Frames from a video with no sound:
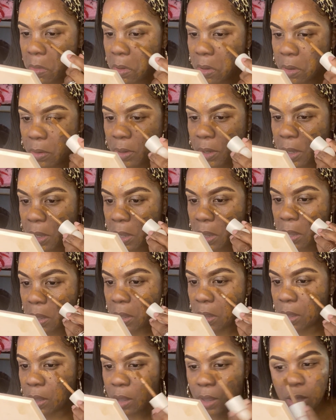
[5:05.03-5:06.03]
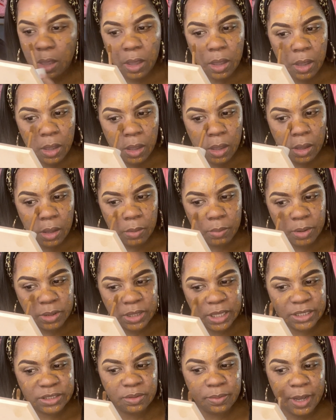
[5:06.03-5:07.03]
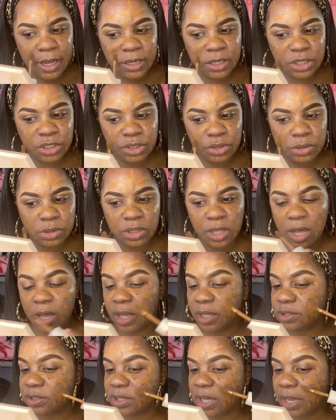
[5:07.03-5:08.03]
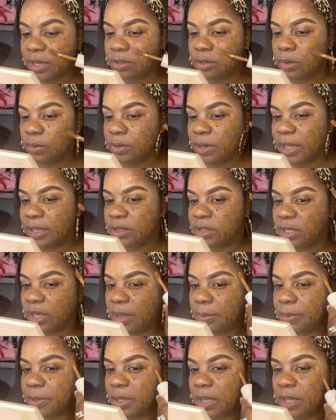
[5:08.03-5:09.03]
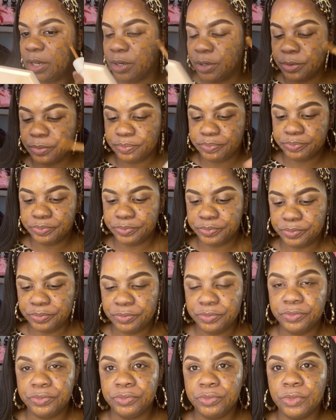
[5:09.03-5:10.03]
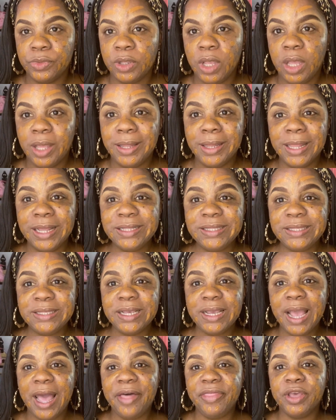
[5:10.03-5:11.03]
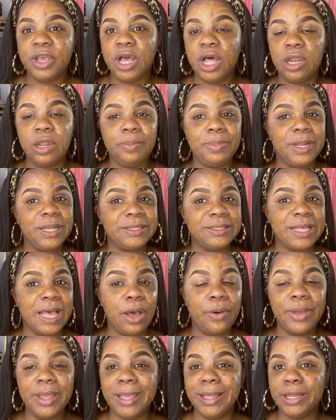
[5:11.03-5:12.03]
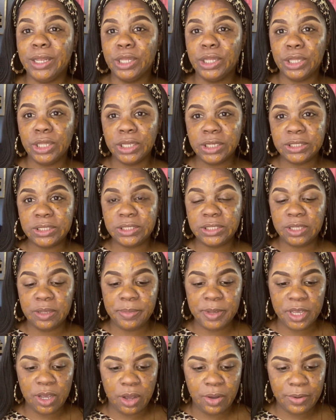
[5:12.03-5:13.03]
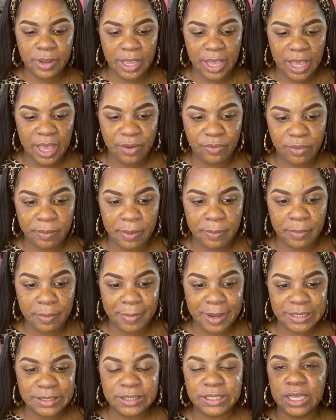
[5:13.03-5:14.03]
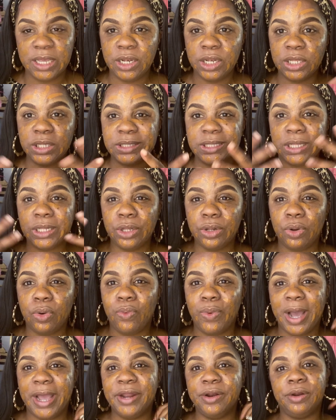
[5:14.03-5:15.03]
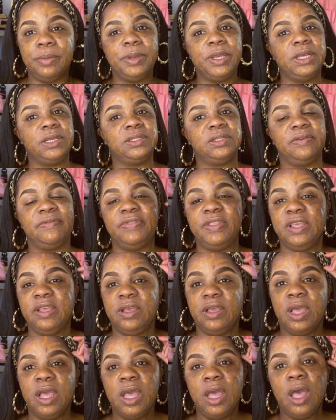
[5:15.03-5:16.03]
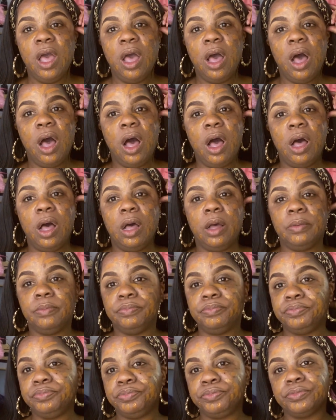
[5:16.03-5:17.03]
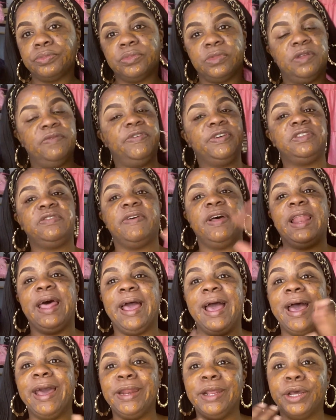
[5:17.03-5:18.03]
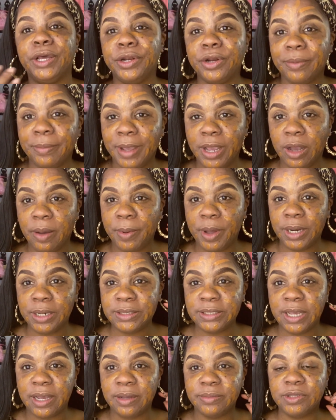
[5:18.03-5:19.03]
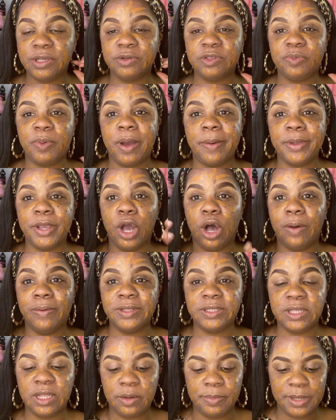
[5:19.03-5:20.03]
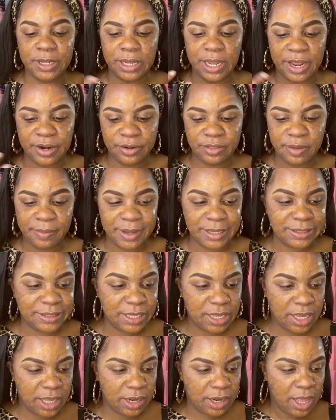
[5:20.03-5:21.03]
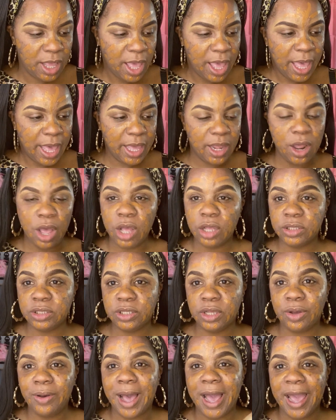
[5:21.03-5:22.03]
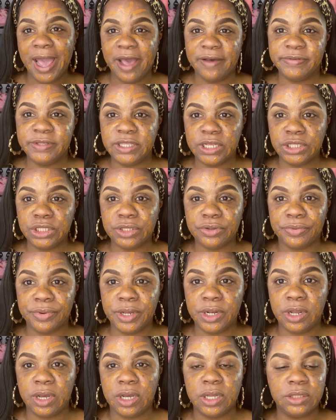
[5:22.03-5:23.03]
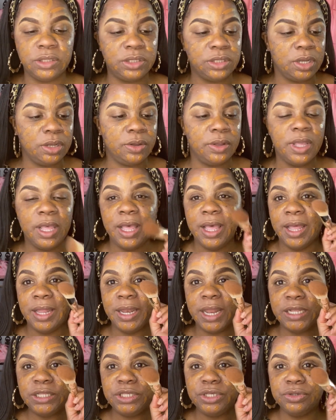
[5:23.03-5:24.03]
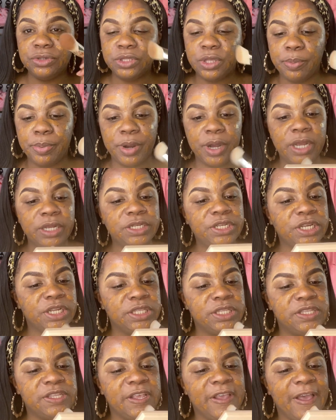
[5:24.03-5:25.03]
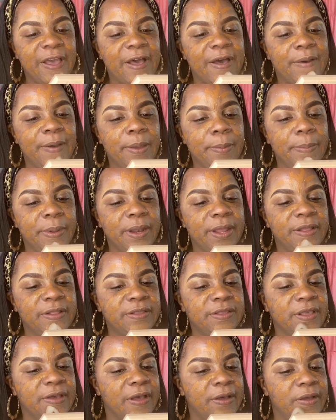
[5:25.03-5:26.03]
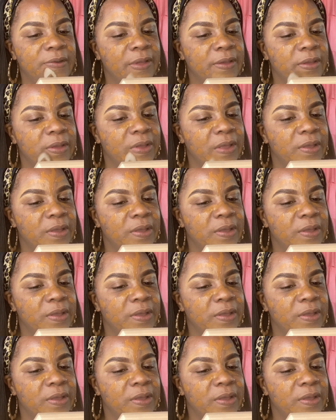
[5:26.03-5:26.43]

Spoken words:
Okay, but that's my initial thoughts. I don't like the applicator. Let's see how the color blends out. It looks to be okay. Remember, my skin looks a little whiter because of the first of all, I hide it under makeup all the time, so it's probably always going to be lighter than my skin. And also I have sunscreen on. So let's use the brush and see how it blends out.